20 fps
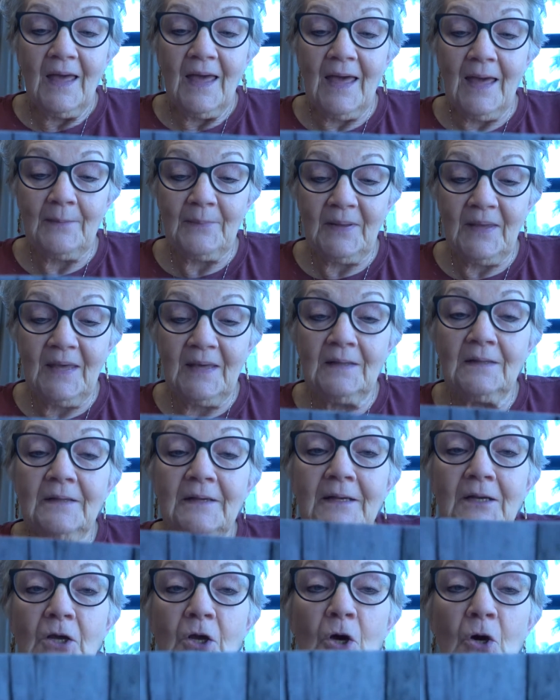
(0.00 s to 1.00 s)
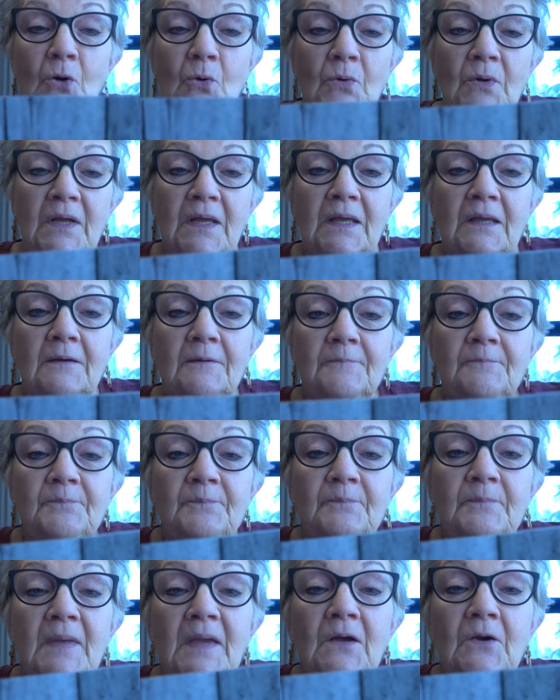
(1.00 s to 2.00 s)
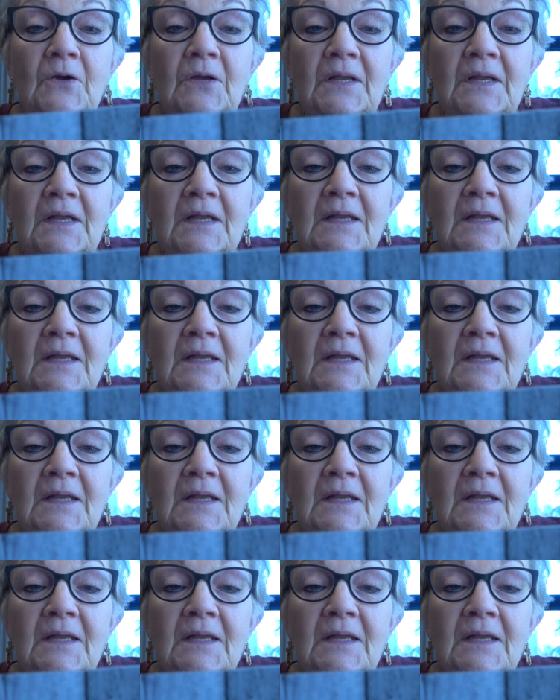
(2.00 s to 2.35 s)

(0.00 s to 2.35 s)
Abigail and Cody. Marion